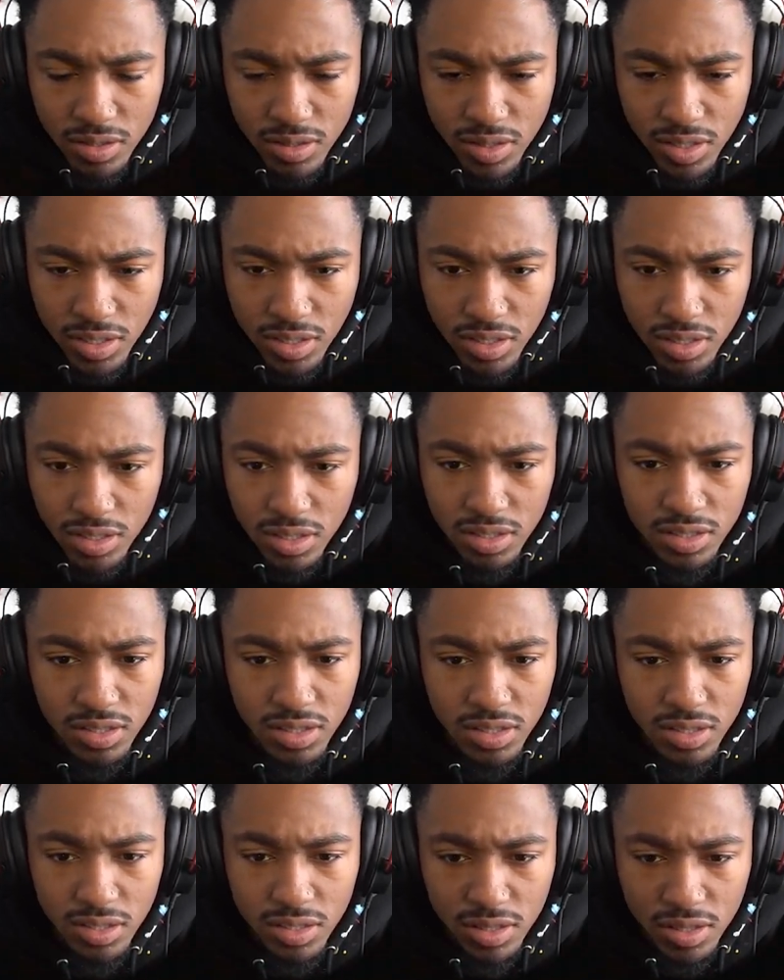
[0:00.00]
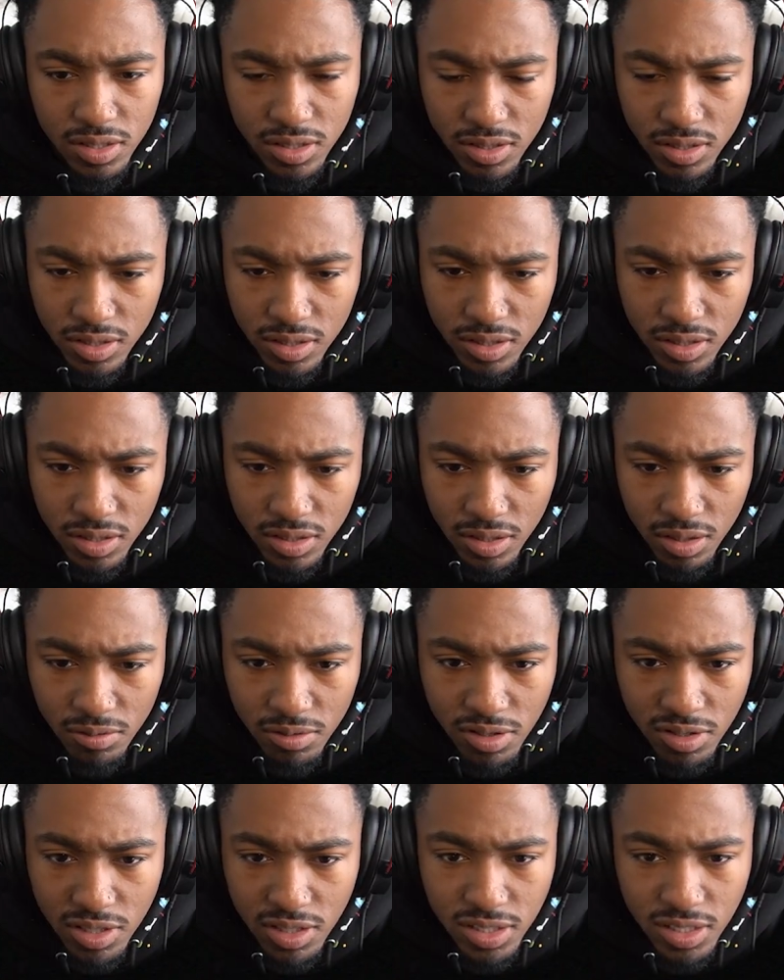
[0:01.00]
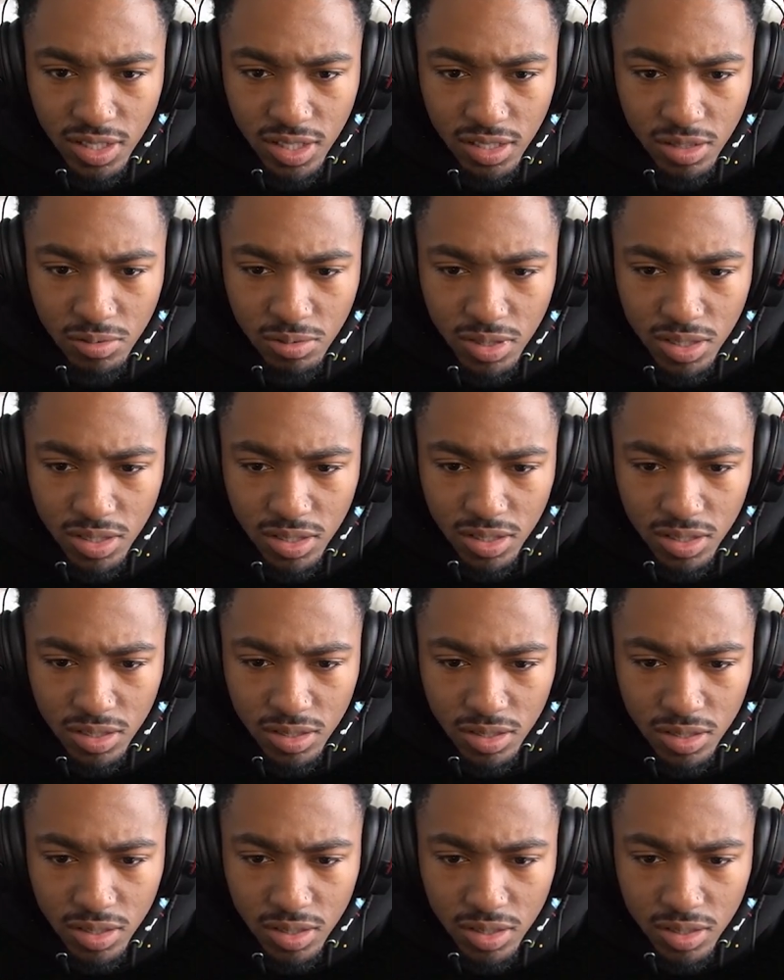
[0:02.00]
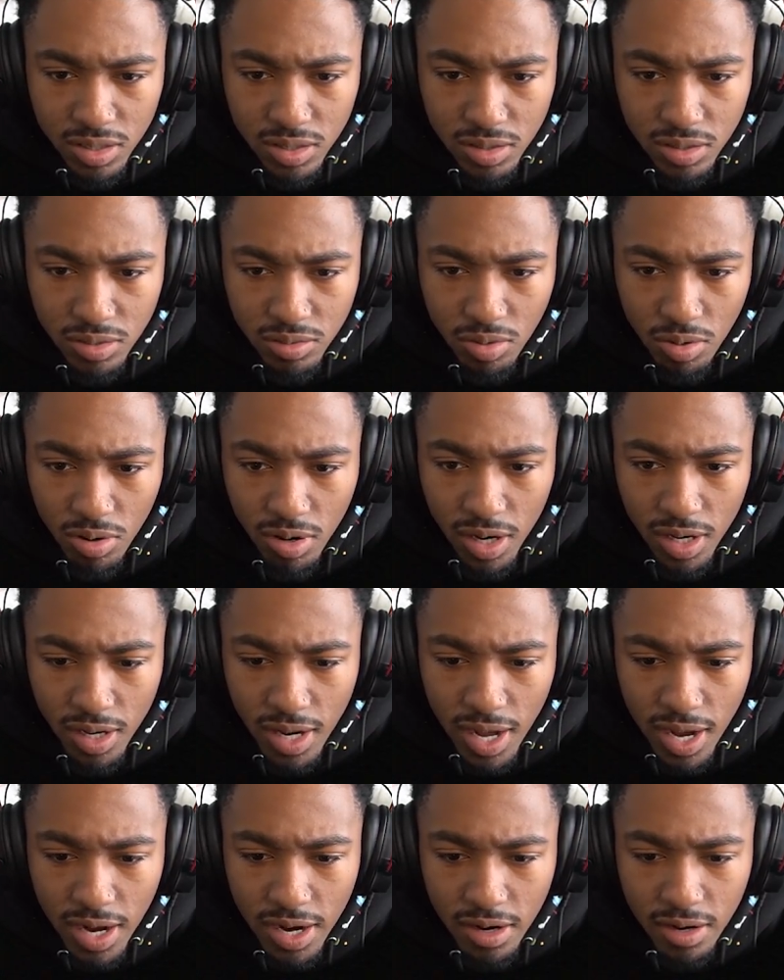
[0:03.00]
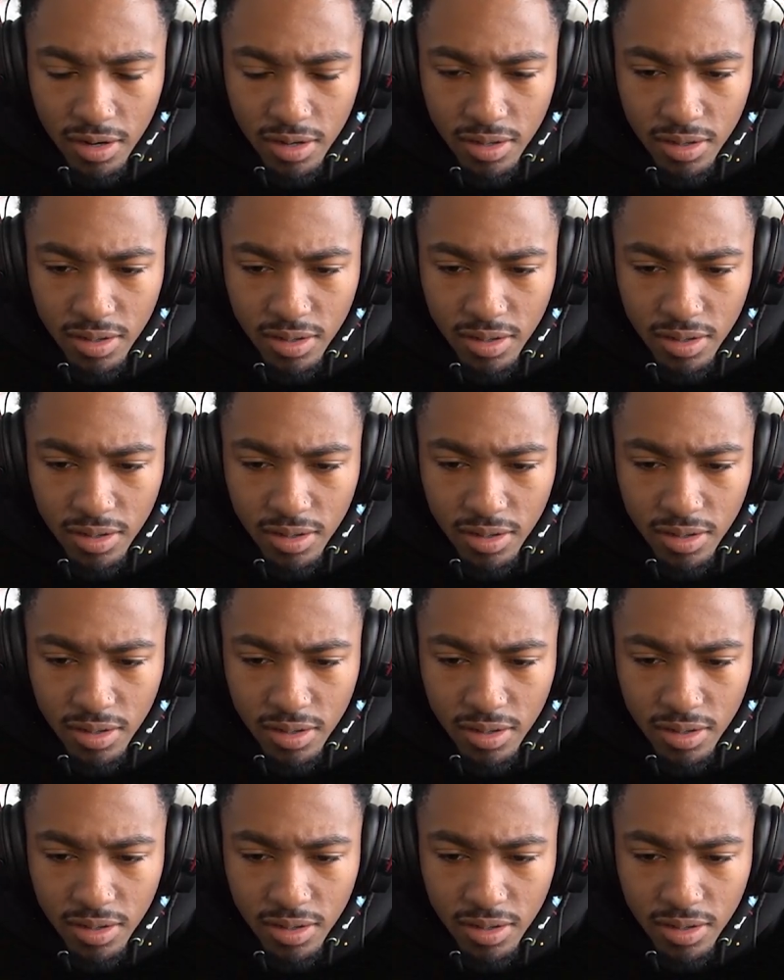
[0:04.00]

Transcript: Just cause. I don't even understand the question. You are a liar.